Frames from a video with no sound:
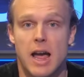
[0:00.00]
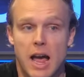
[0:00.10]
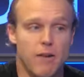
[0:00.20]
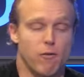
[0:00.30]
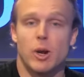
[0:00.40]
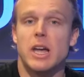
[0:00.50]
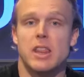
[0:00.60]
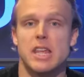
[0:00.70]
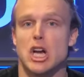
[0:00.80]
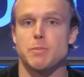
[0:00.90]
and forget
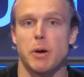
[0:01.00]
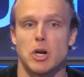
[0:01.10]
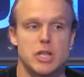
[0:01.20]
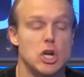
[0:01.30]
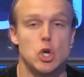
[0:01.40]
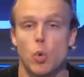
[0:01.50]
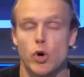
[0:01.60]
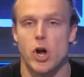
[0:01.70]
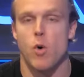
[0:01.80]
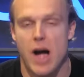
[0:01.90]
the experience they do or
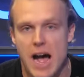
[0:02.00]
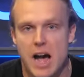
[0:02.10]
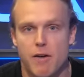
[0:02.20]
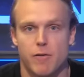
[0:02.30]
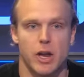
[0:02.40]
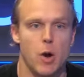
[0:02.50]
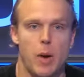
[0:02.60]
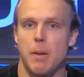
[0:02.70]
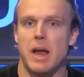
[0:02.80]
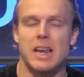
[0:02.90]
don't have, you know,
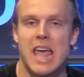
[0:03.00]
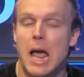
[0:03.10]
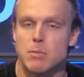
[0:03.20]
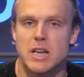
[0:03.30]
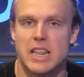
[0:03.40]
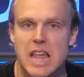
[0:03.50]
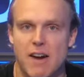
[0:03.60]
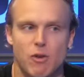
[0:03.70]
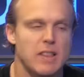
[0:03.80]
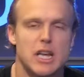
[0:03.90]
in games like
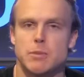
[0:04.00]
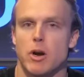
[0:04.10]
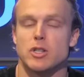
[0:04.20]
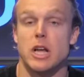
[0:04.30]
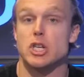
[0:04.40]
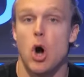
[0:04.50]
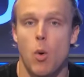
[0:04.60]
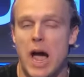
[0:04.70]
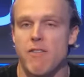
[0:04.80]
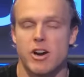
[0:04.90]
that. Forget the experience they
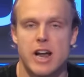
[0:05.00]
don't have in a